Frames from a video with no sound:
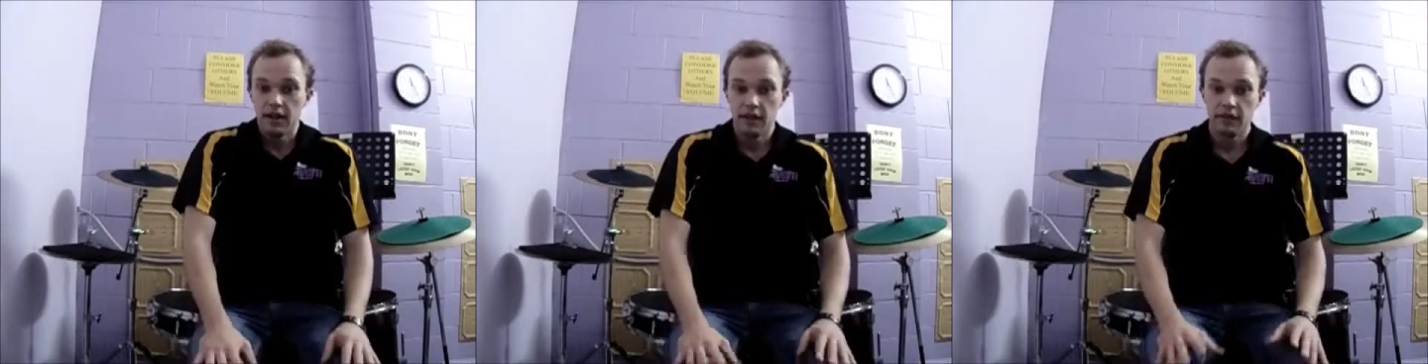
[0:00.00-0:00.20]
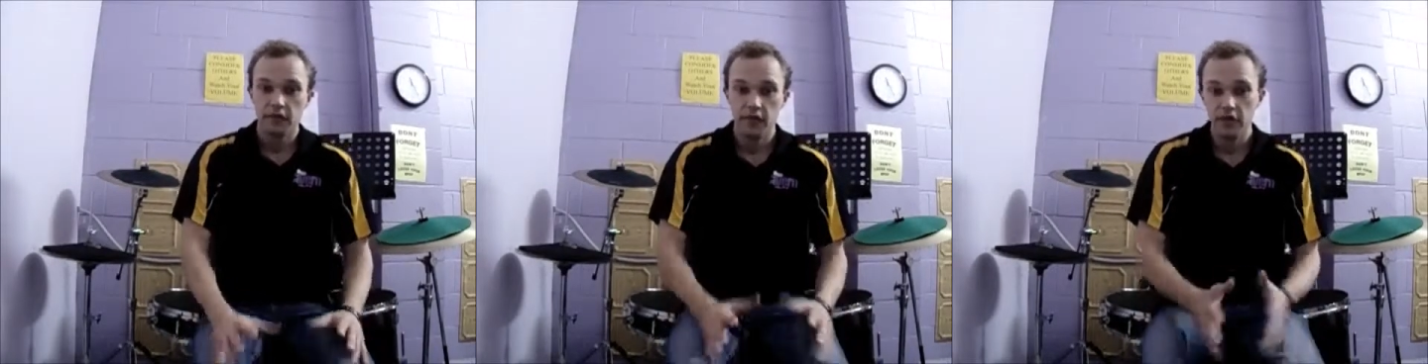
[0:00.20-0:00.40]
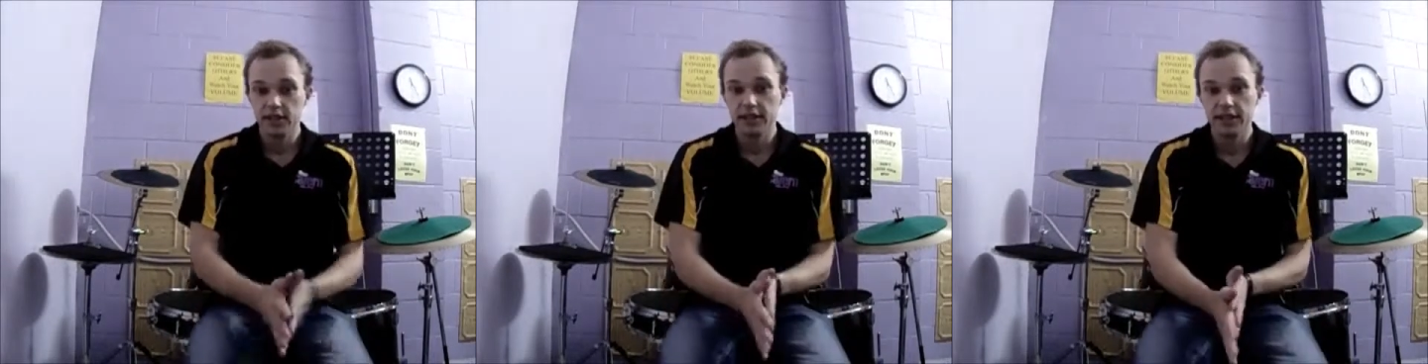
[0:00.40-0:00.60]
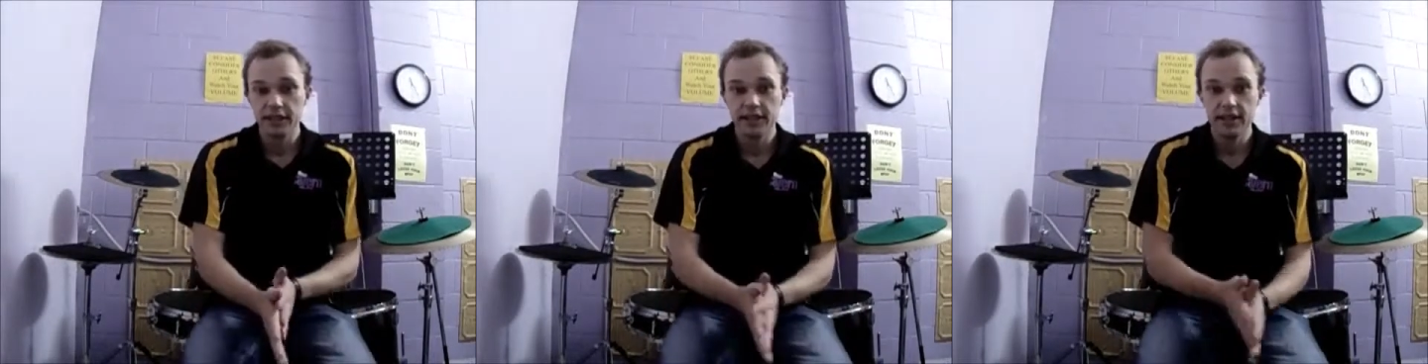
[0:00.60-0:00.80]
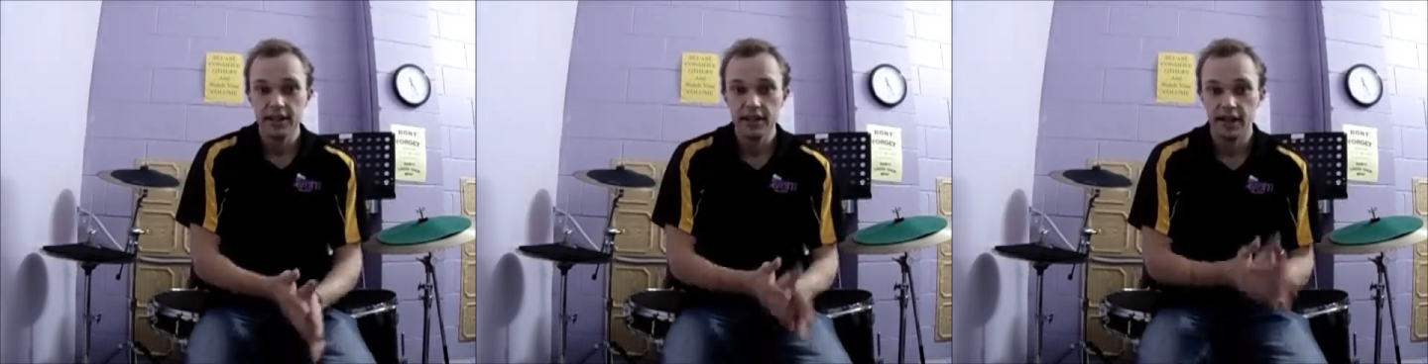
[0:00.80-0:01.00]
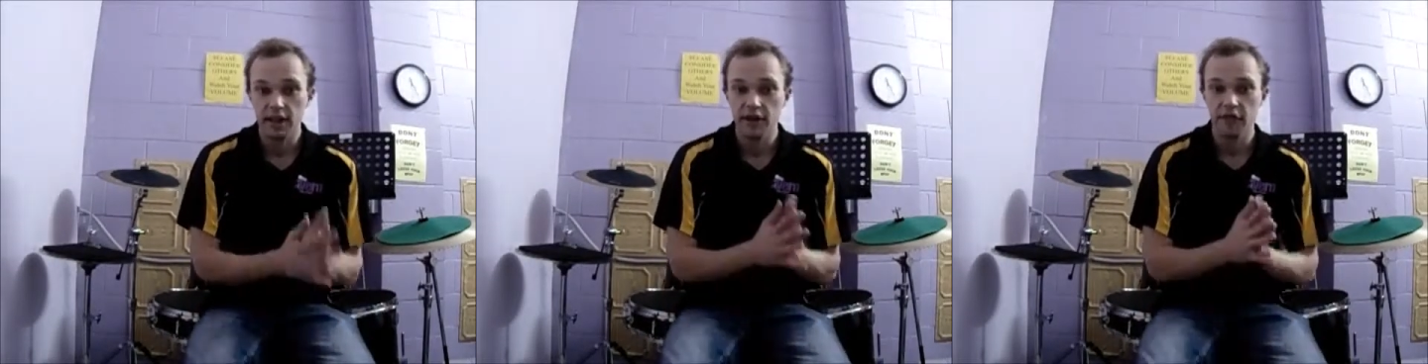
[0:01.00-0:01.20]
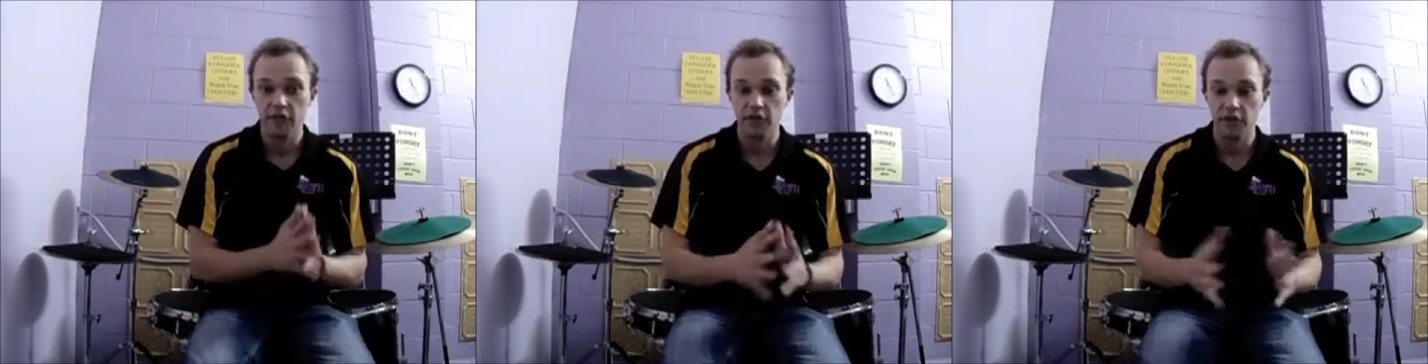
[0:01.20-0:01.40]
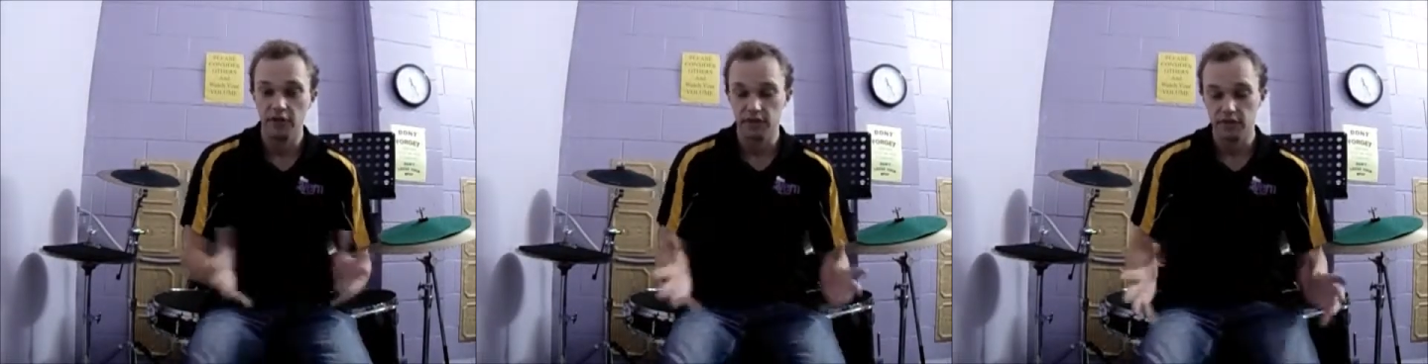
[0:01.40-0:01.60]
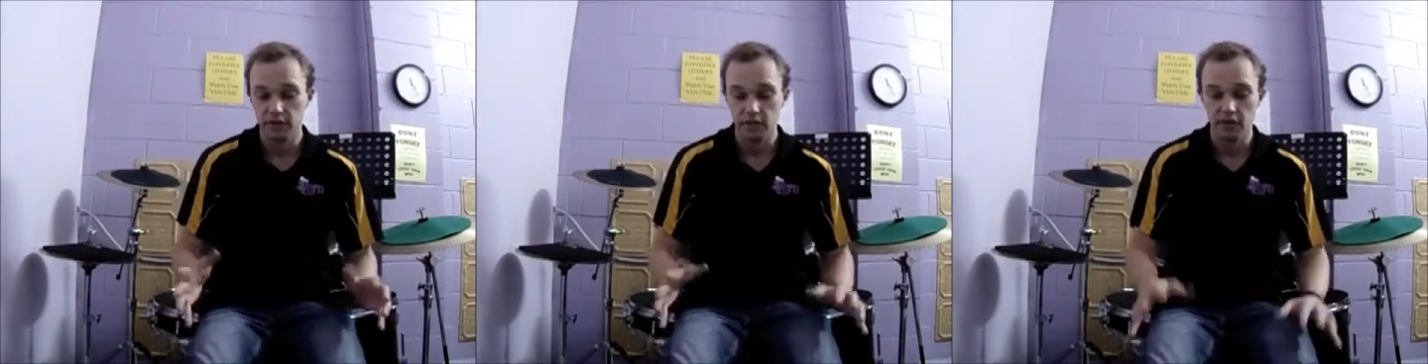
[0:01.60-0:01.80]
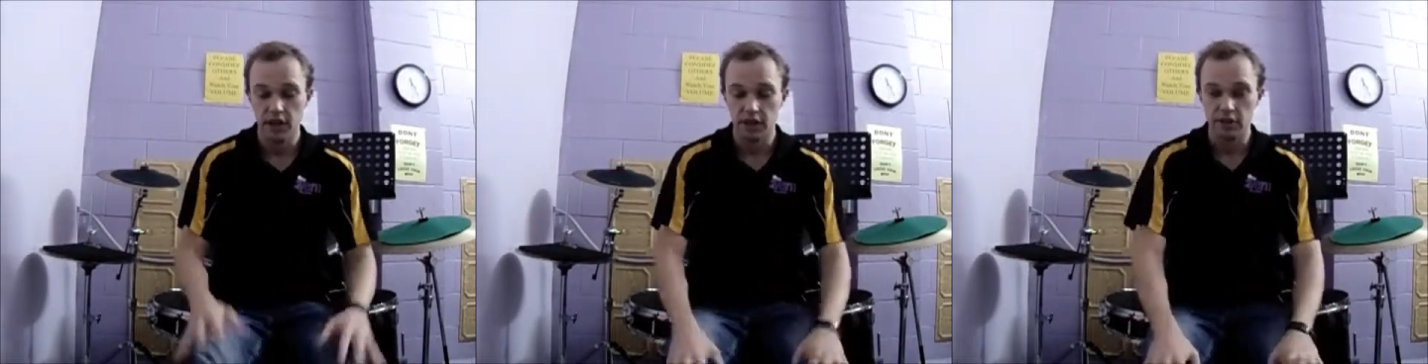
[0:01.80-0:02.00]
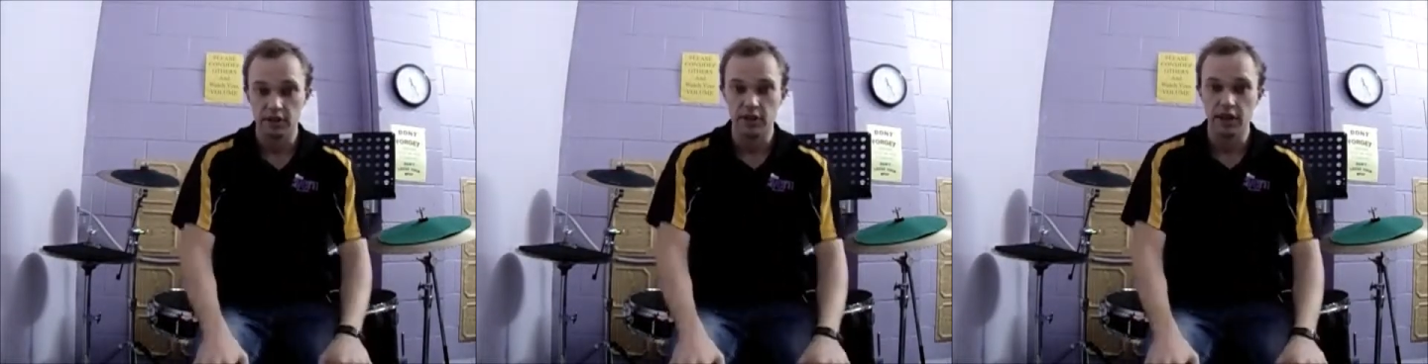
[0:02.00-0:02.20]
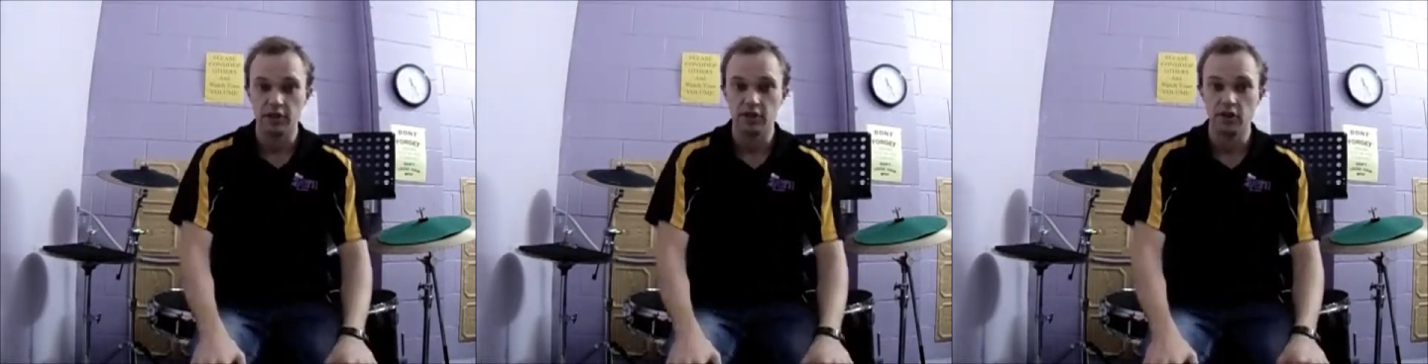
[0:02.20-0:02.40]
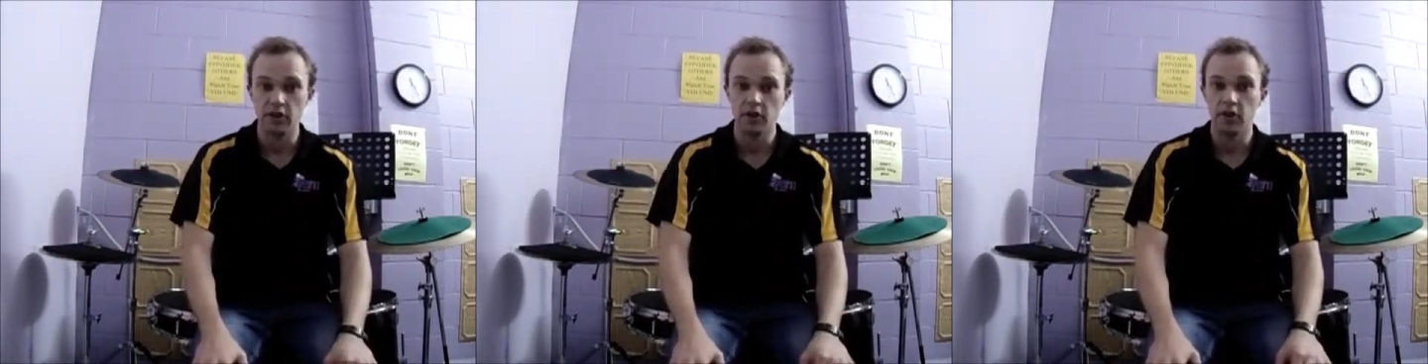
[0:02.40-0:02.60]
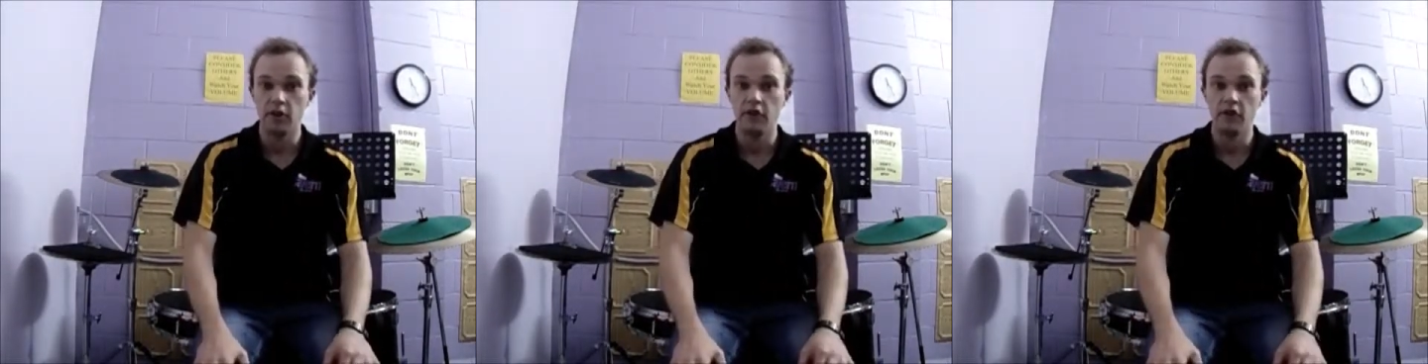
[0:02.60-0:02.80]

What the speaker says: Firstly, for those of you that don't know,